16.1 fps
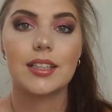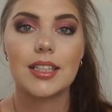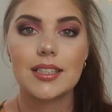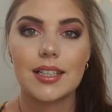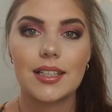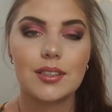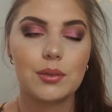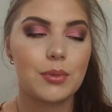
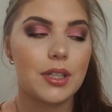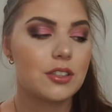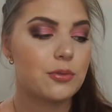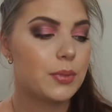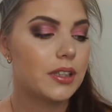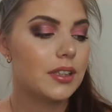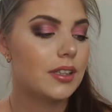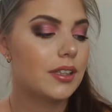This item has
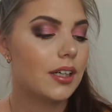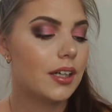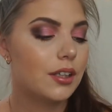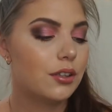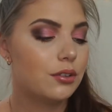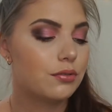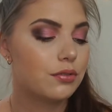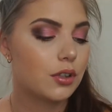been here
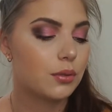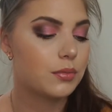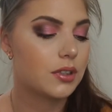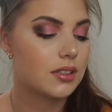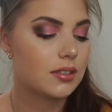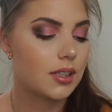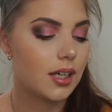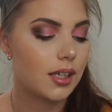in from
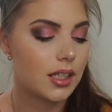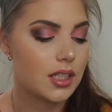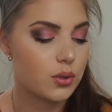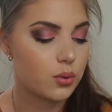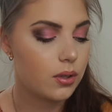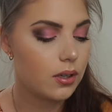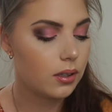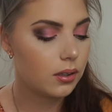the start
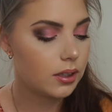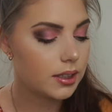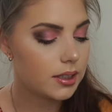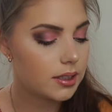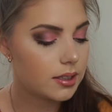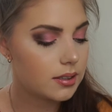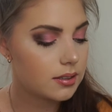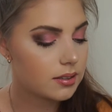as well.
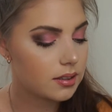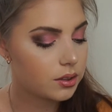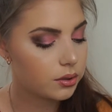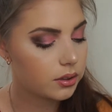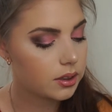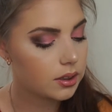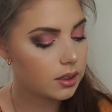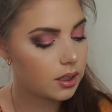It is the
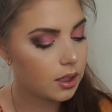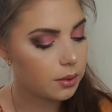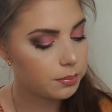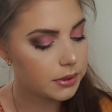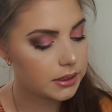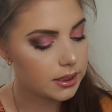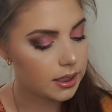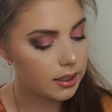Trend It Up
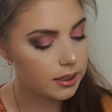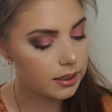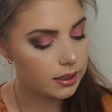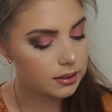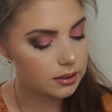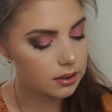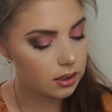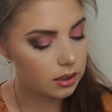
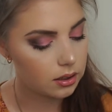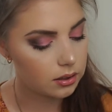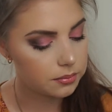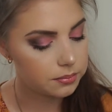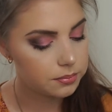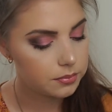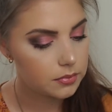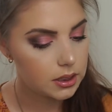Metallic
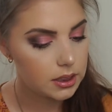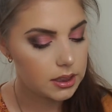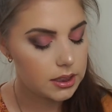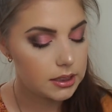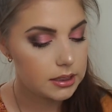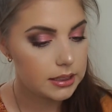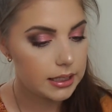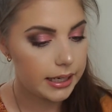gel
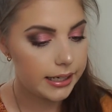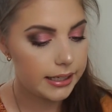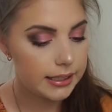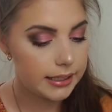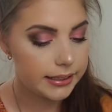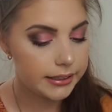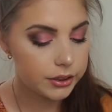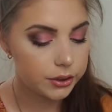
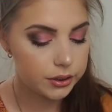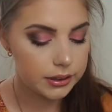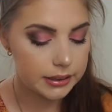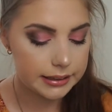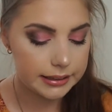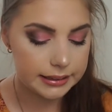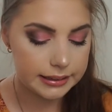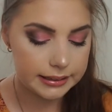eyeliner
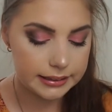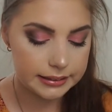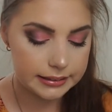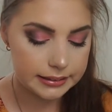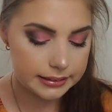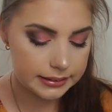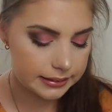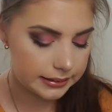
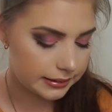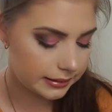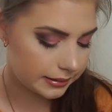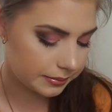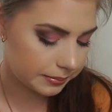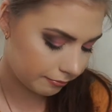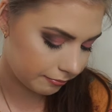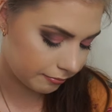in
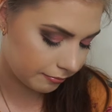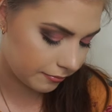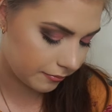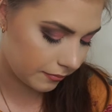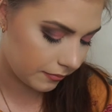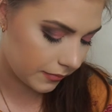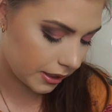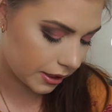
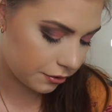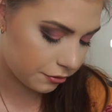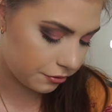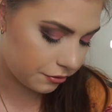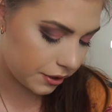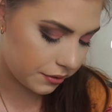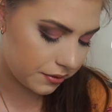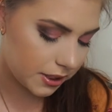
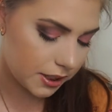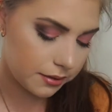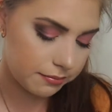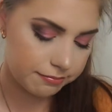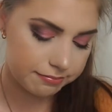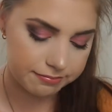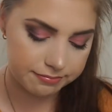50.